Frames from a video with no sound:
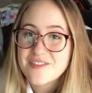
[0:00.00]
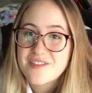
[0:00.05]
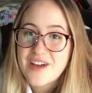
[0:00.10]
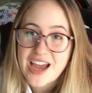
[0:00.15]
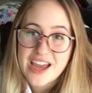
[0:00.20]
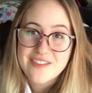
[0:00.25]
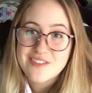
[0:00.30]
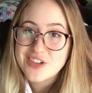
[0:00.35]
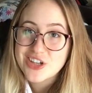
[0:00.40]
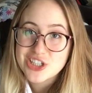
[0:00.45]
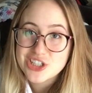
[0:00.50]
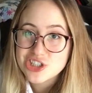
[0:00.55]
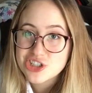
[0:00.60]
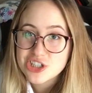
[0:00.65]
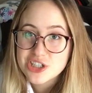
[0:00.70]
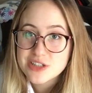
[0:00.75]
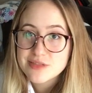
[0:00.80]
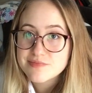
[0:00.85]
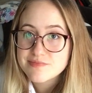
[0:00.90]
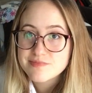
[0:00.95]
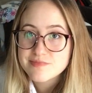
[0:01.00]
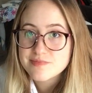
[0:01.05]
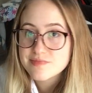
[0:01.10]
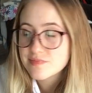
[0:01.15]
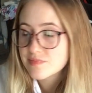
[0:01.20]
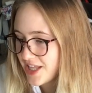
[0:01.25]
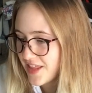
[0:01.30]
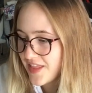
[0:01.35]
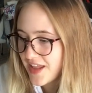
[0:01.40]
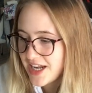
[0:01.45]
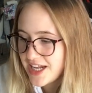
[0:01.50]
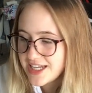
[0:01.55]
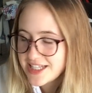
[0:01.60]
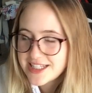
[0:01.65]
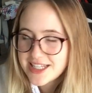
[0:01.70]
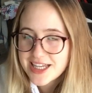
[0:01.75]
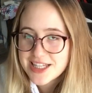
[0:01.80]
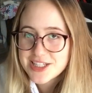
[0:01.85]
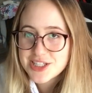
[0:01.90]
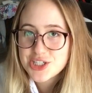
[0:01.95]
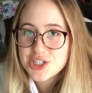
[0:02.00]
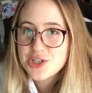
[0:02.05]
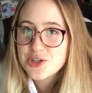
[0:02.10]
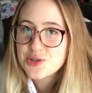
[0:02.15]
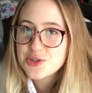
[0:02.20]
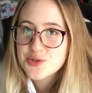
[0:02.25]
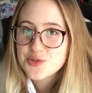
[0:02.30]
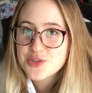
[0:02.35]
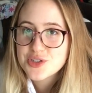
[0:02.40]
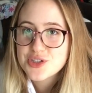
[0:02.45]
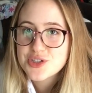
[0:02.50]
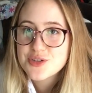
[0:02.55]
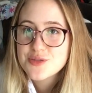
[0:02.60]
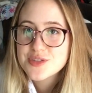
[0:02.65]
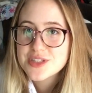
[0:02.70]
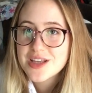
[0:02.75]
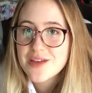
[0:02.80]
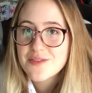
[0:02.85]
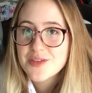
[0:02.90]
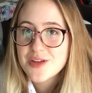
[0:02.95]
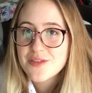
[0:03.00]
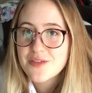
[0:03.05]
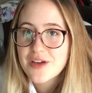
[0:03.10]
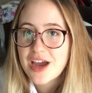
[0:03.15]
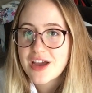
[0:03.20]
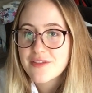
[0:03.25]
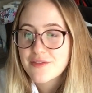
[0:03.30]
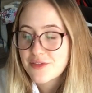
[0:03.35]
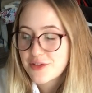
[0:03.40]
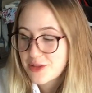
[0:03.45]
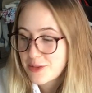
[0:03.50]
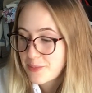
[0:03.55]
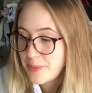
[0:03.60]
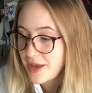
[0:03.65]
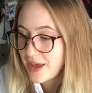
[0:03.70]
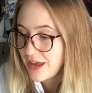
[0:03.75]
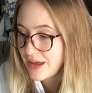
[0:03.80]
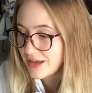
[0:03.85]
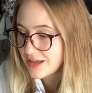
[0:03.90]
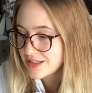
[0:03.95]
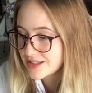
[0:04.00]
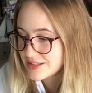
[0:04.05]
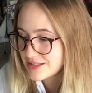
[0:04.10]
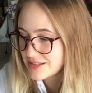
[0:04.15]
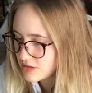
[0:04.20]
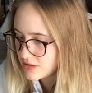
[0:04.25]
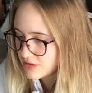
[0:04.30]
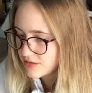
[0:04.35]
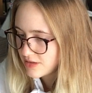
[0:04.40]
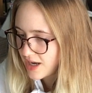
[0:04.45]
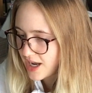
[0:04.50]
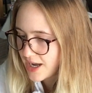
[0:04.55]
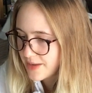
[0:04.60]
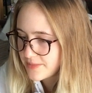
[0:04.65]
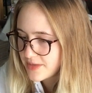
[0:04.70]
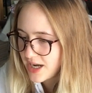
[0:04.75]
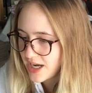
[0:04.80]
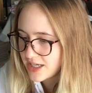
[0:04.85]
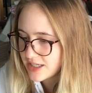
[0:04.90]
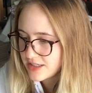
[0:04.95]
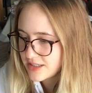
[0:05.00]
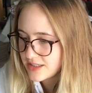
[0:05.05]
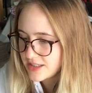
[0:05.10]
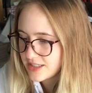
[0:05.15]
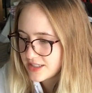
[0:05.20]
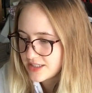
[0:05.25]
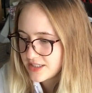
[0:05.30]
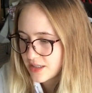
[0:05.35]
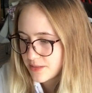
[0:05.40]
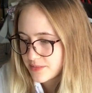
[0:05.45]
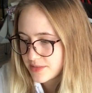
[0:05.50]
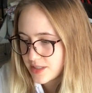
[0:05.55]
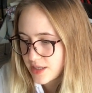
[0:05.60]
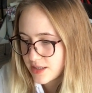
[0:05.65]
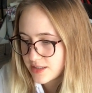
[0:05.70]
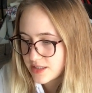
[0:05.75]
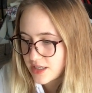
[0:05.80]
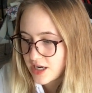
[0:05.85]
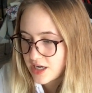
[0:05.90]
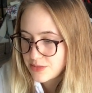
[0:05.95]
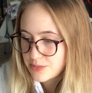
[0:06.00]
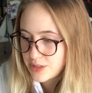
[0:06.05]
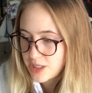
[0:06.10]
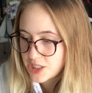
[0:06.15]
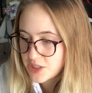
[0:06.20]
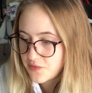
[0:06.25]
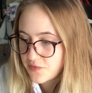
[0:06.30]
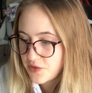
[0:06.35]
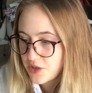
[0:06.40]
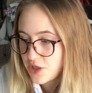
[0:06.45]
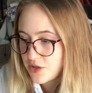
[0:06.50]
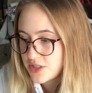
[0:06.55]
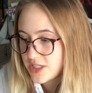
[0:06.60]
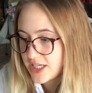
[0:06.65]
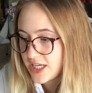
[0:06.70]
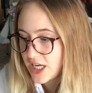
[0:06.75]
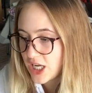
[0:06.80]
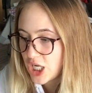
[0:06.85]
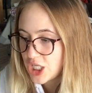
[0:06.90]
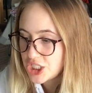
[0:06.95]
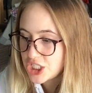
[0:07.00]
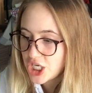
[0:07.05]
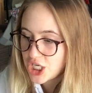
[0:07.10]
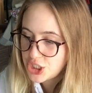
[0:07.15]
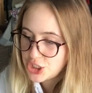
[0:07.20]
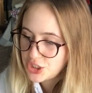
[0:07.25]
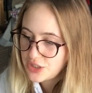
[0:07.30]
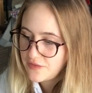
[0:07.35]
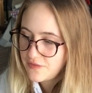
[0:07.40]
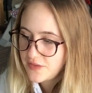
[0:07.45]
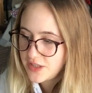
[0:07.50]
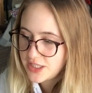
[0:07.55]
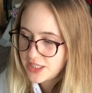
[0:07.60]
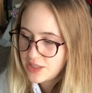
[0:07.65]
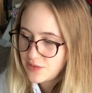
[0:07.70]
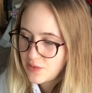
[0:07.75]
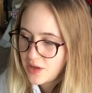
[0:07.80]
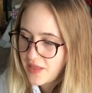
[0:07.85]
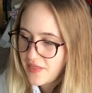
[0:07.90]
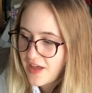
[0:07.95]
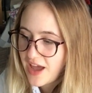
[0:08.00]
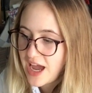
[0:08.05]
$500. And then he says $275 for the pics. Well, I'm not some sex object for you to get all touchy-feely with.